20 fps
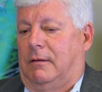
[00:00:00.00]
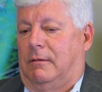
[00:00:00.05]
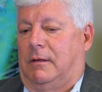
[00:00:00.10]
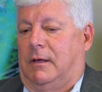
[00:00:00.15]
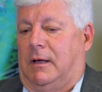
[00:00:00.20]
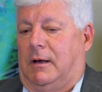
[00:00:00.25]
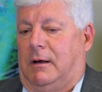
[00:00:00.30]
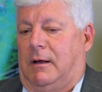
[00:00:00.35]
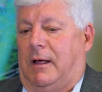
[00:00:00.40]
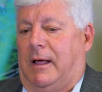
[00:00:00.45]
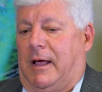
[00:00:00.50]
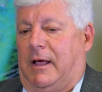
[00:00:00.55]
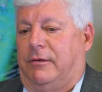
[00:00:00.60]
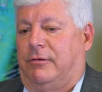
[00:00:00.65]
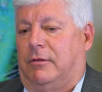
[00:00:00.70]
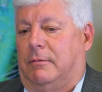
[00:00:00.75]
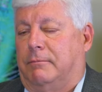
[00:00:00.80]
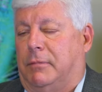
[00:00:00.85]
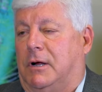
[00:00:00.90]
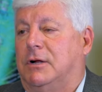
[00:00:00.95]
that
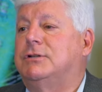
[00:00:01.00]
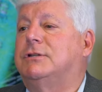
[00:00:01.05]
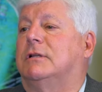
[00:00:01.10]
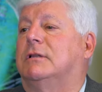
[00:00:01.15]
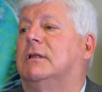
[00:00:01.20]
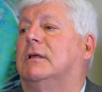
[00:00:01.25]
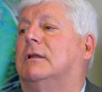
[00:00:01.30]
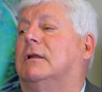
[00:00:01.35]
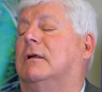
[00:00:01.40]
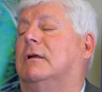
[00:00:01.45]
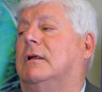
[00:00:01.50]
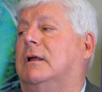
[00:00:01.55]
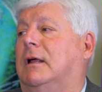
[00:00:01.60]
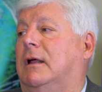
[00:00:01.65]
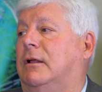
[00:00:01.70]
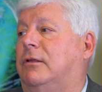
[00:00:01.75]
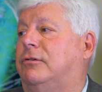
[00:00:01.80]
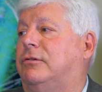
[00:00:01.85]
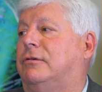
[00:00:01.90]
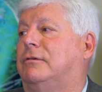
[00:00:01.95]
has the budget that it
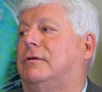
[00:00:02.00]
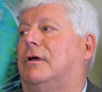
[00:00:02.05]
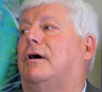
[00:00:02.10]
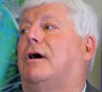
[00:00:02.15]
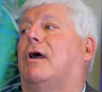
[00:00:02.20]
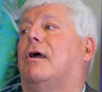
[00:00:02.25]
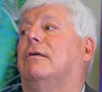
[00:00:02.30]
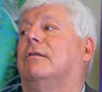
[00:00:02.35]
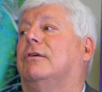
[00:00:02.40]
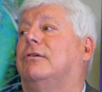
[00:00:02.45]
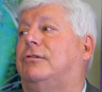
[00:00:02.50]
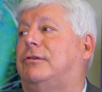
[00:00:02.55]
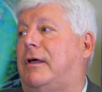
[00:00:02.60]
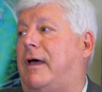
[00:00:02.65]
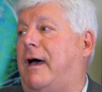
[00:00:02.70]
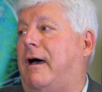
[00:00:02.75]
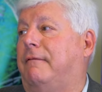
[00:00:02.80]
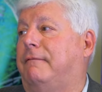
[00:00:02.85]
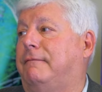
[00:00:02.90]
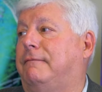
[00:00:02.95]
needs to hire the
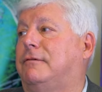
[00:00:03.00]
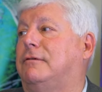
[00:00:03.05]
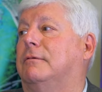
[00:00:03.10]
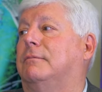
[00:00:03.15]
staff